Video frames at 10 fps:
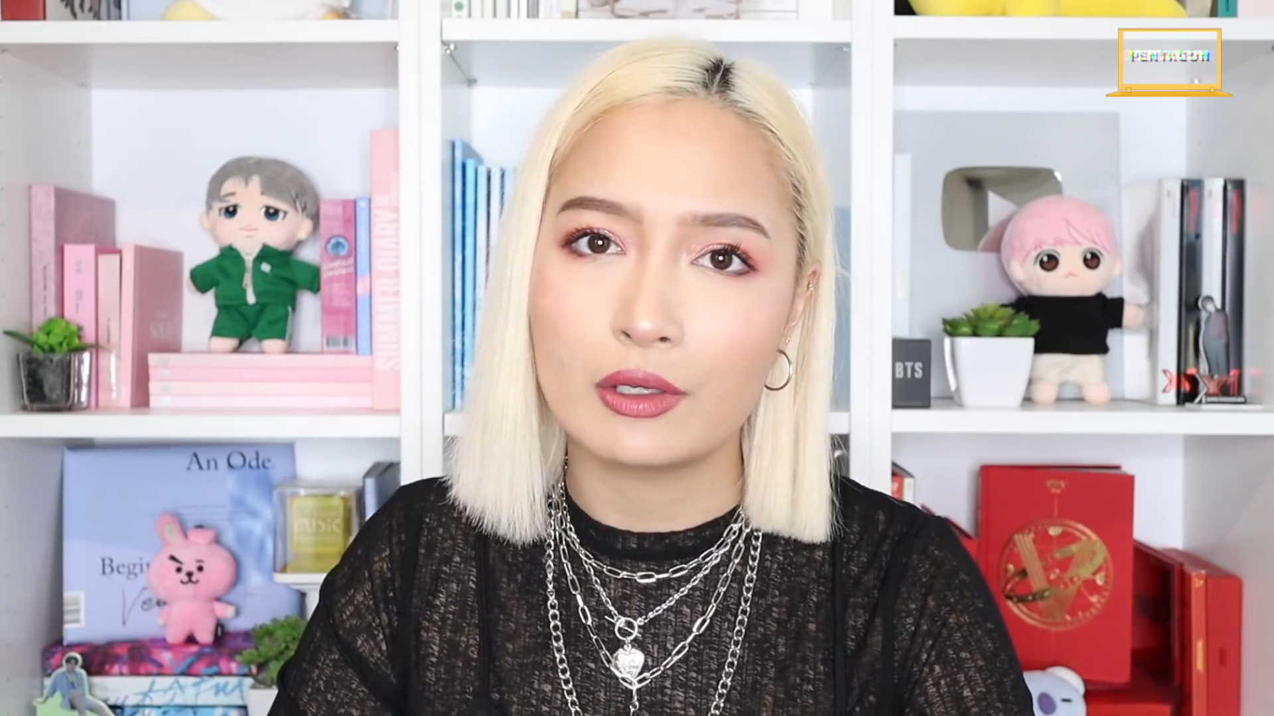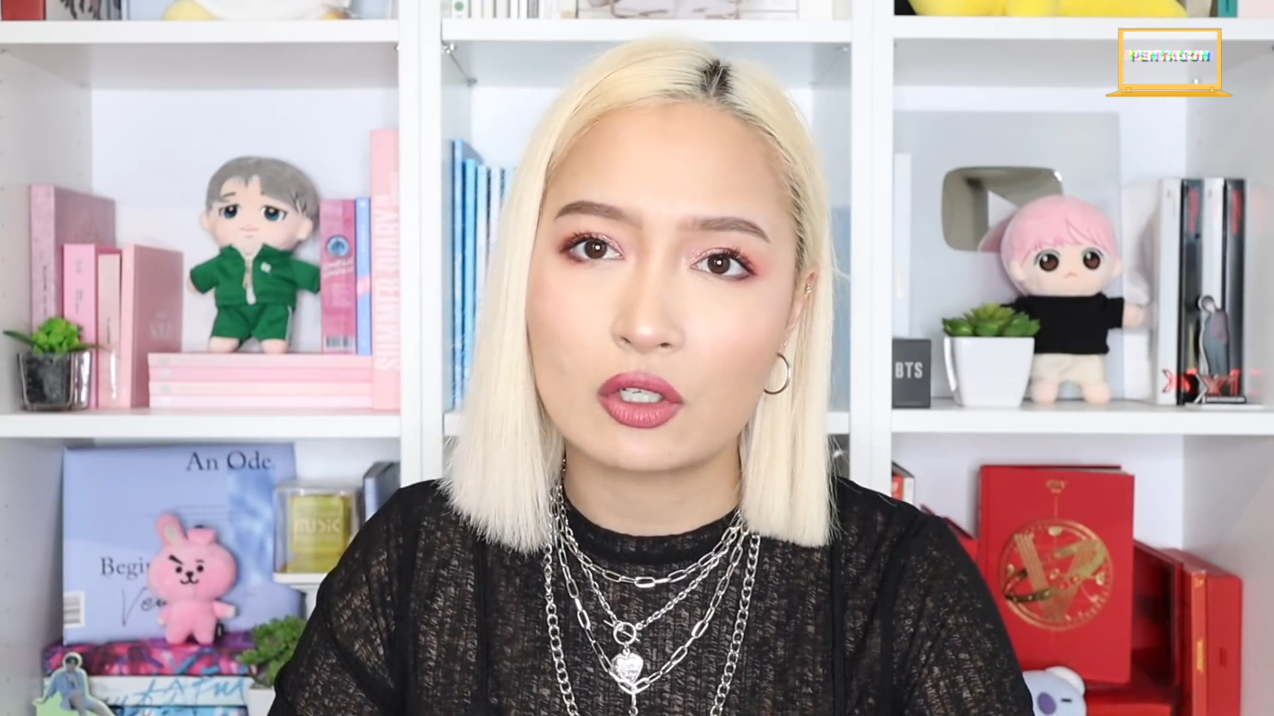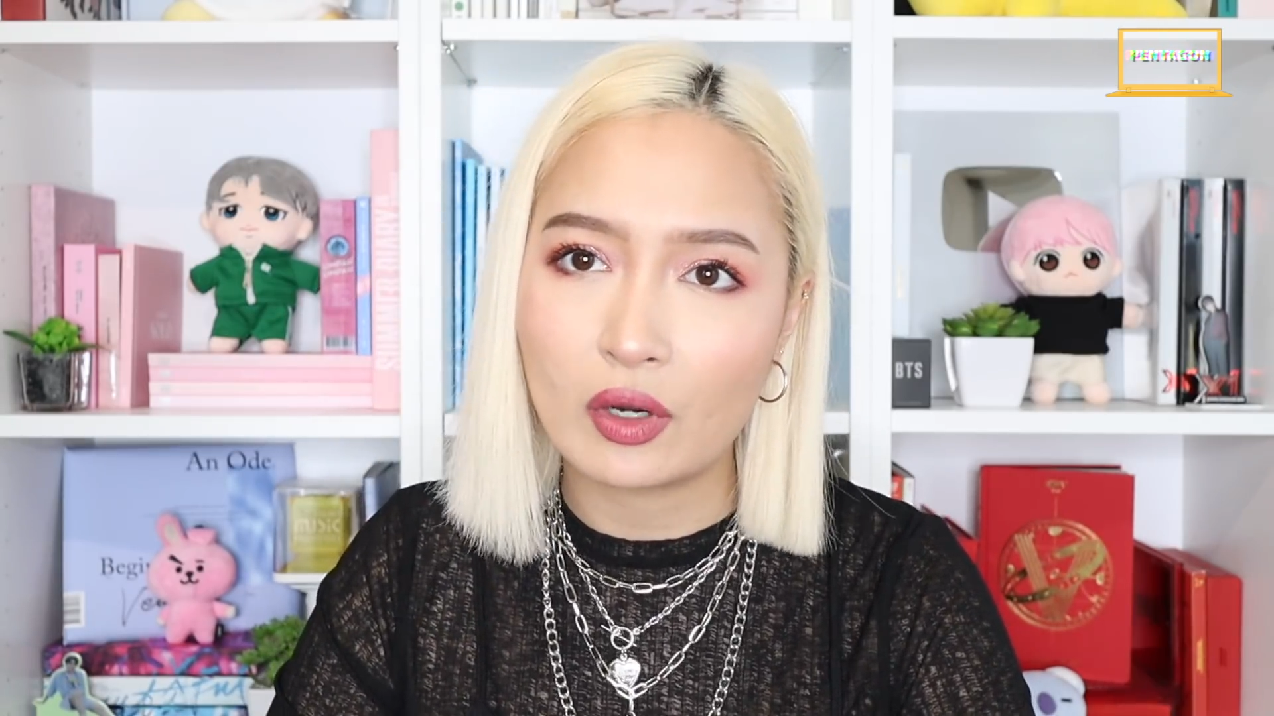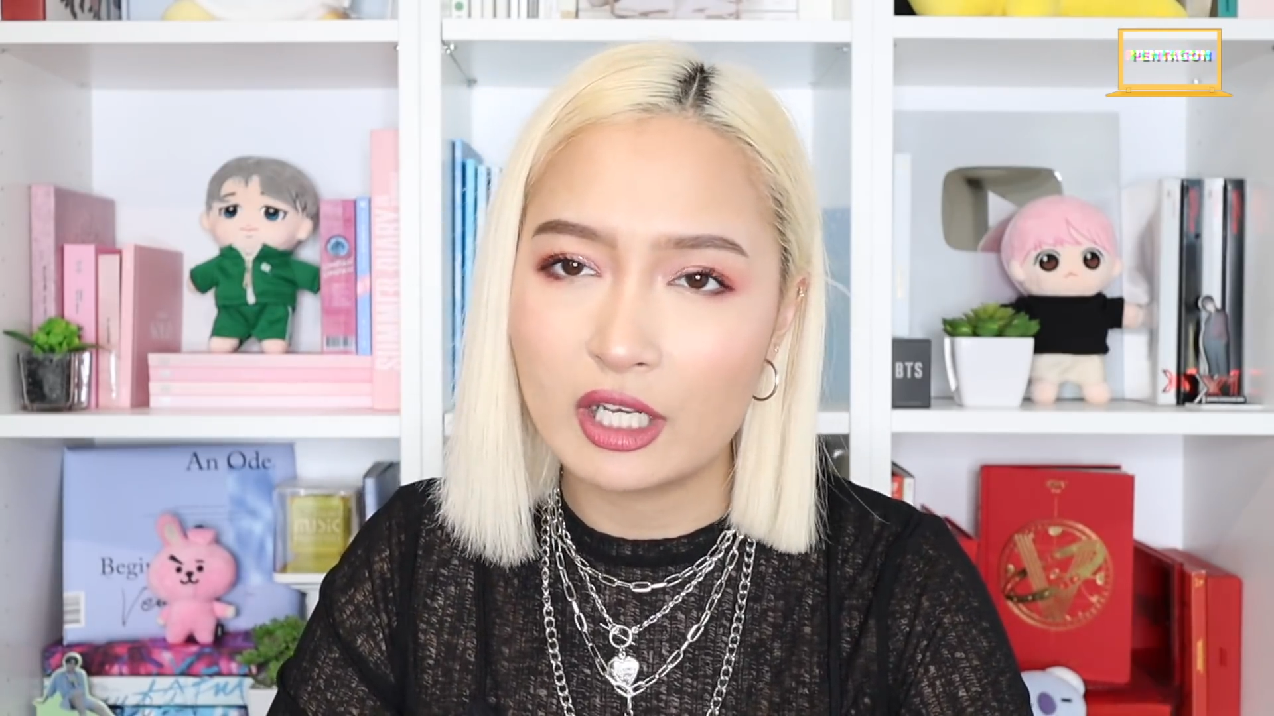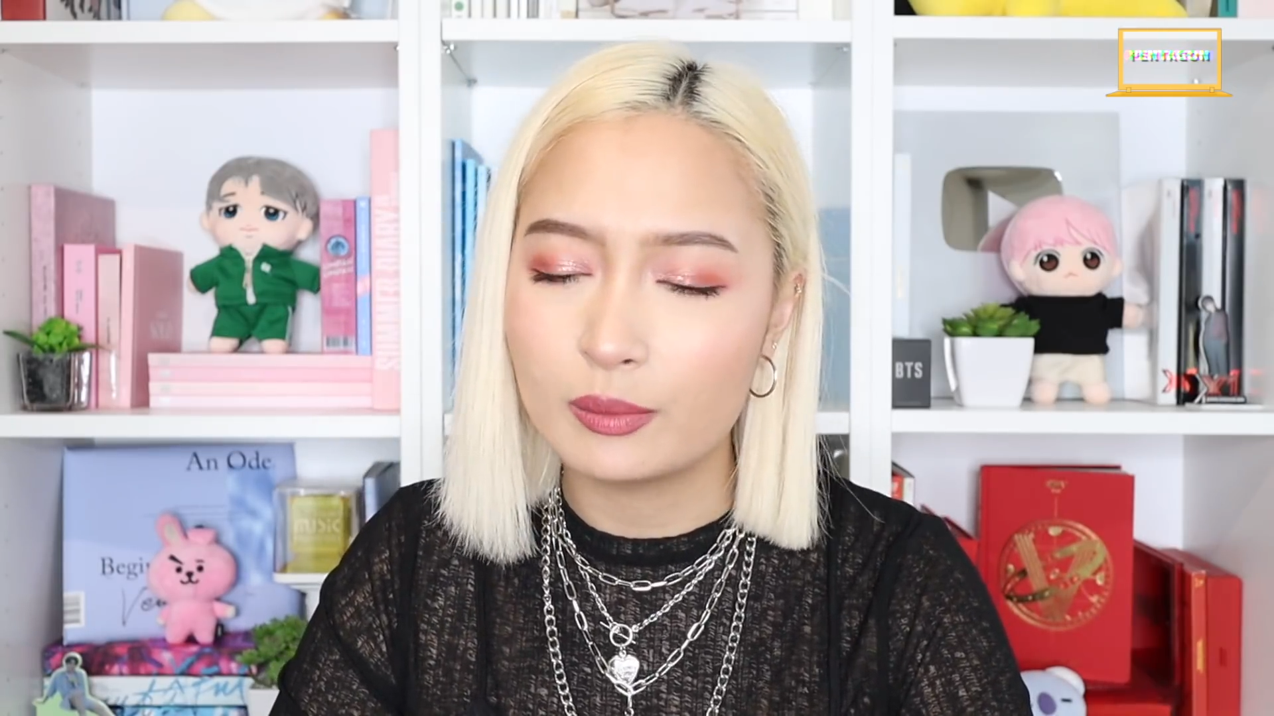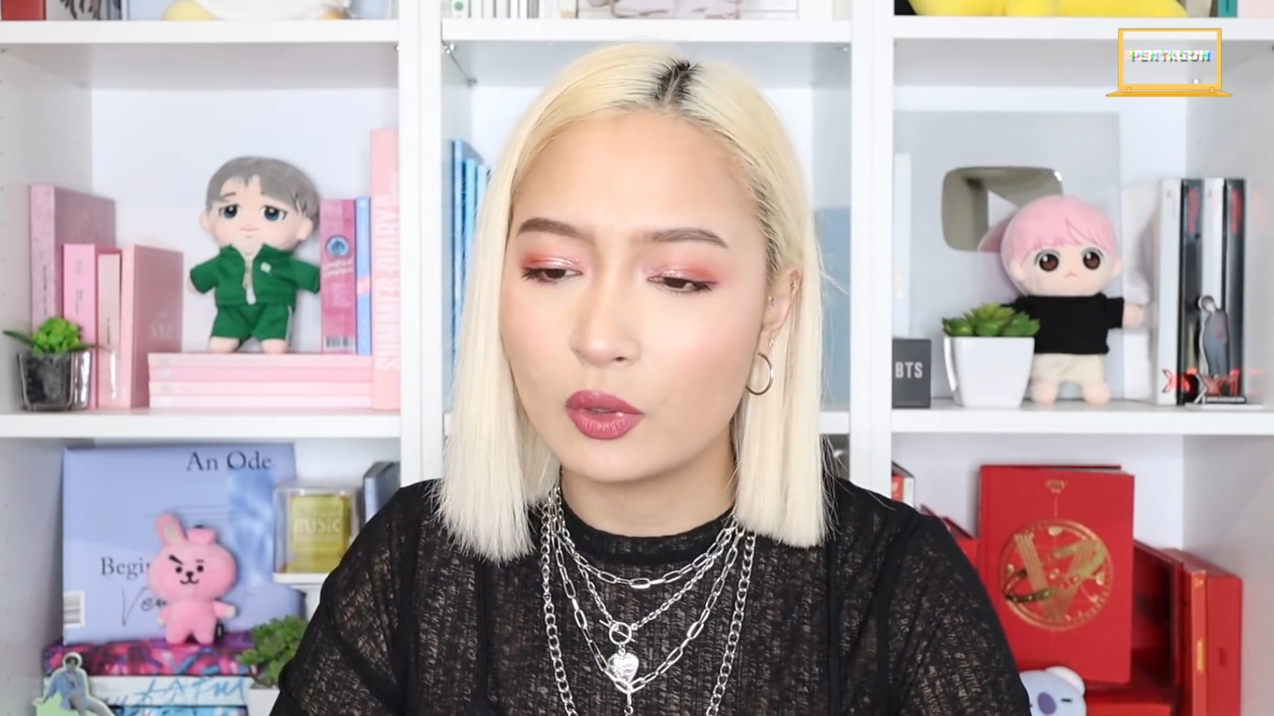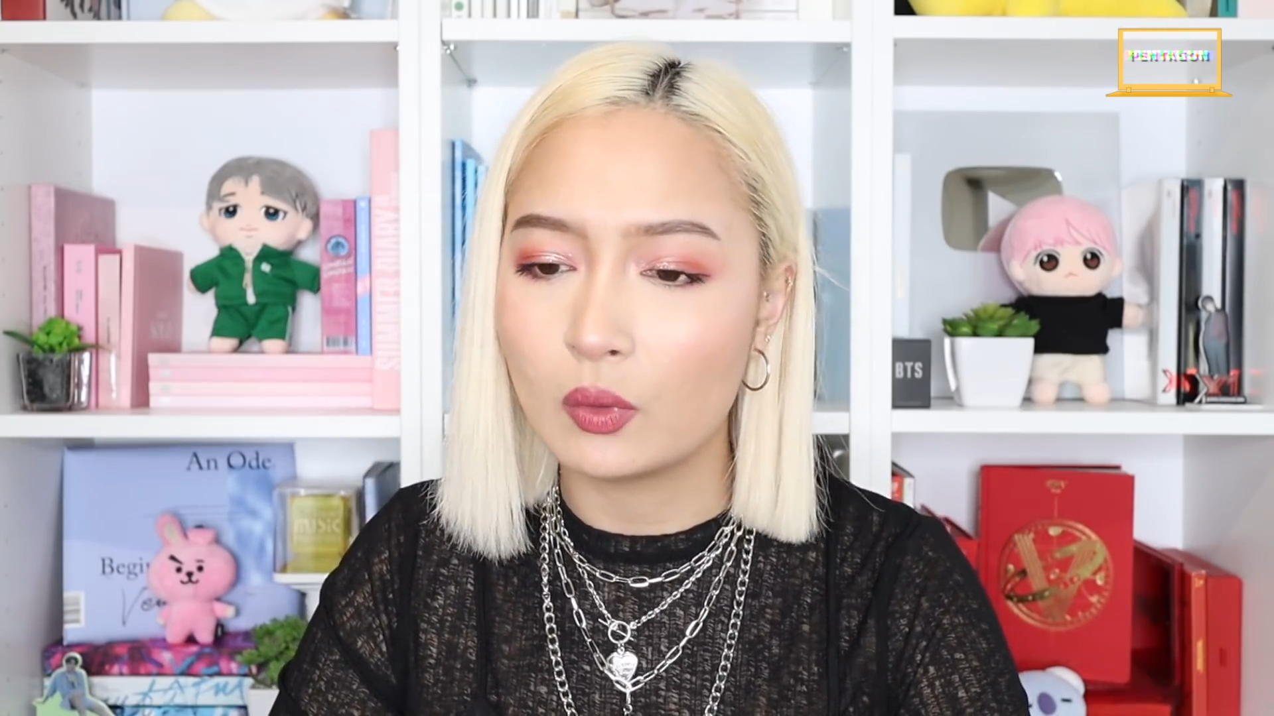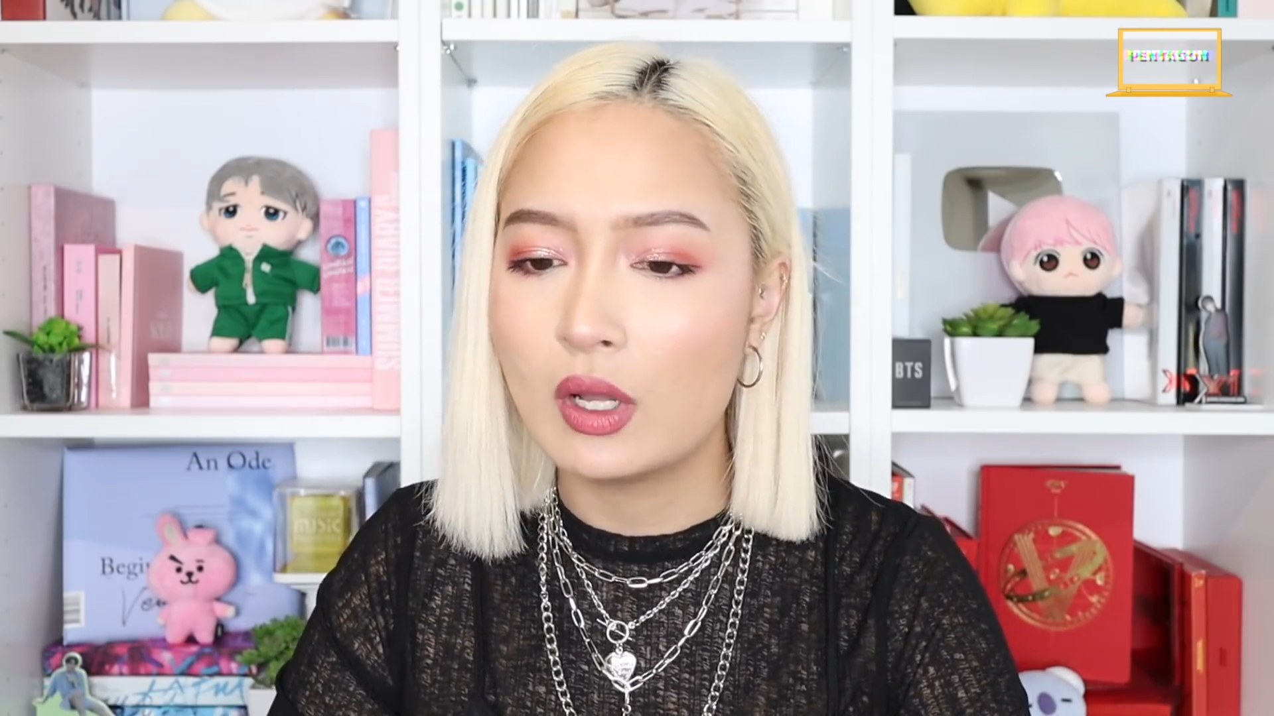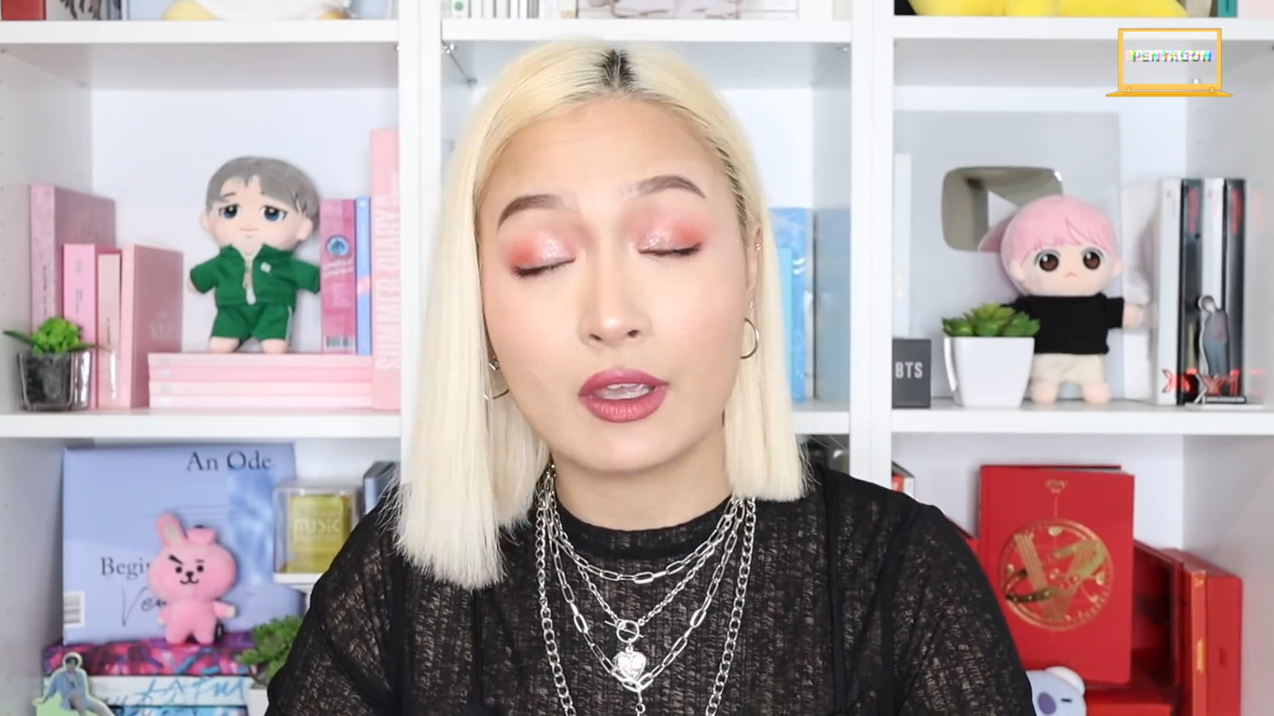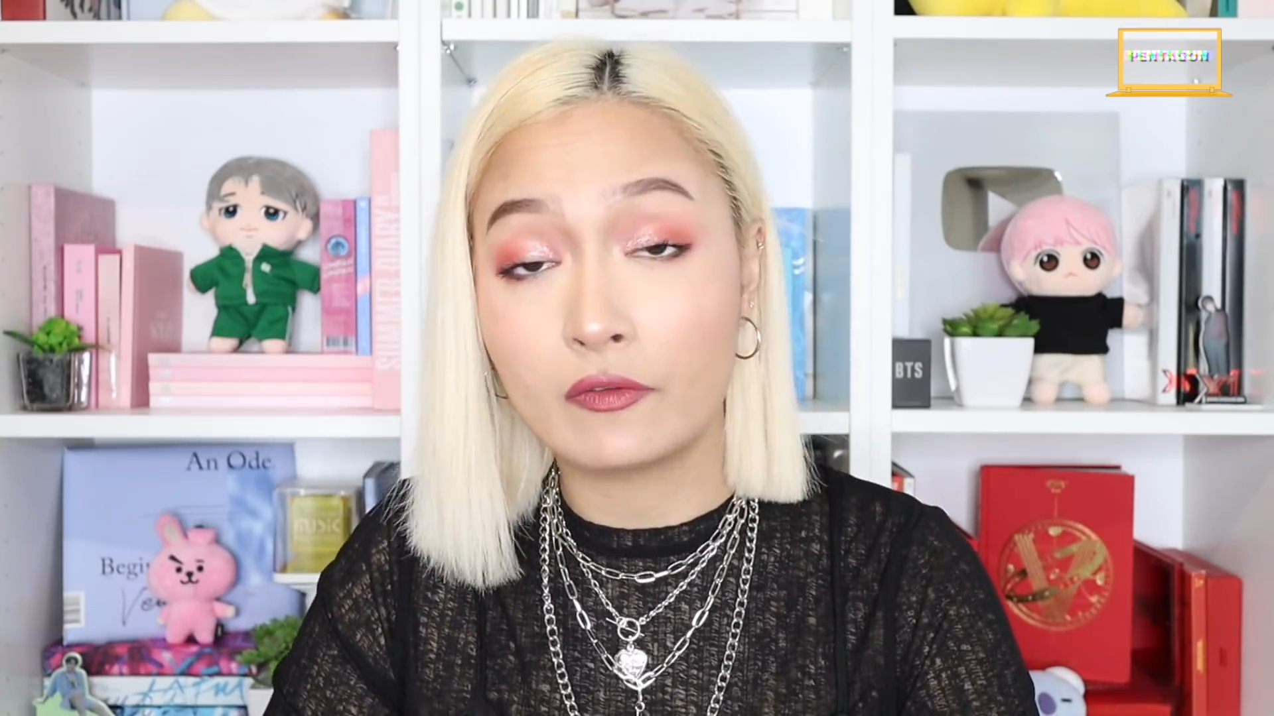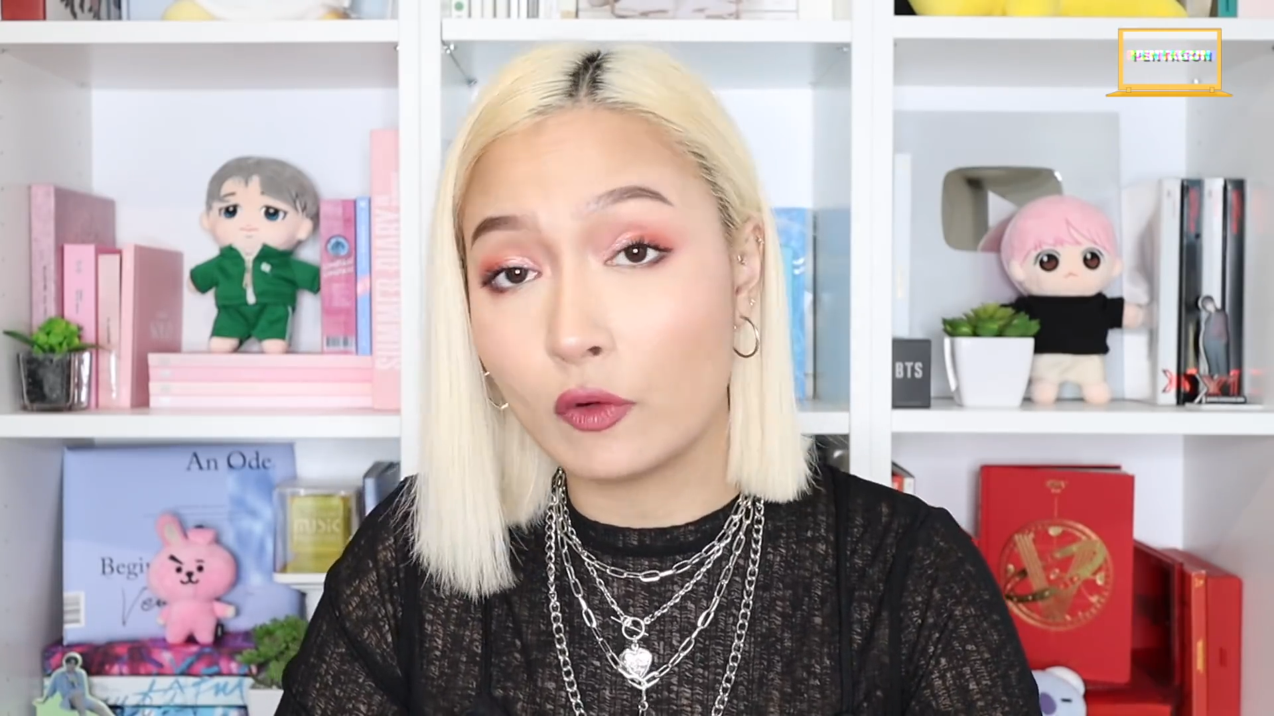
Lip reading: incredible their